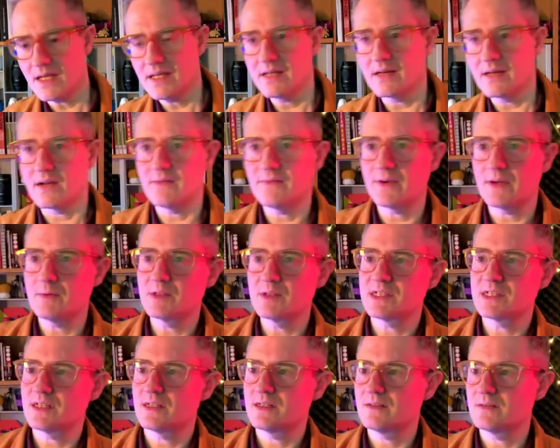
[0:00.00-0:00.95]
if I were
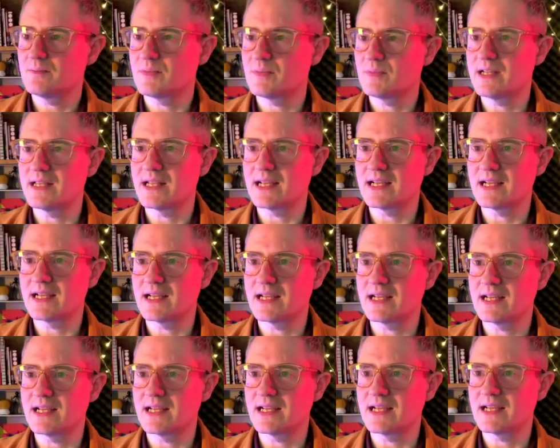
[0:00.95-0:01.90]
to break that
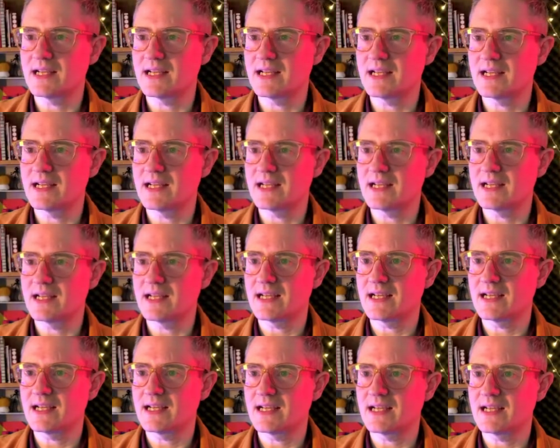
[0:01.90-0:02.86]
connection, now the
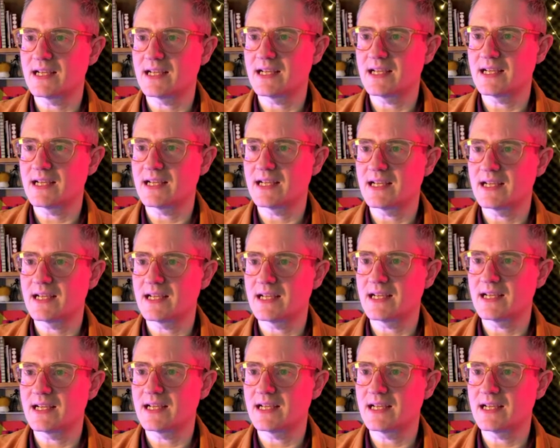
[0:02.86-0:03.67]
video is frozen, look.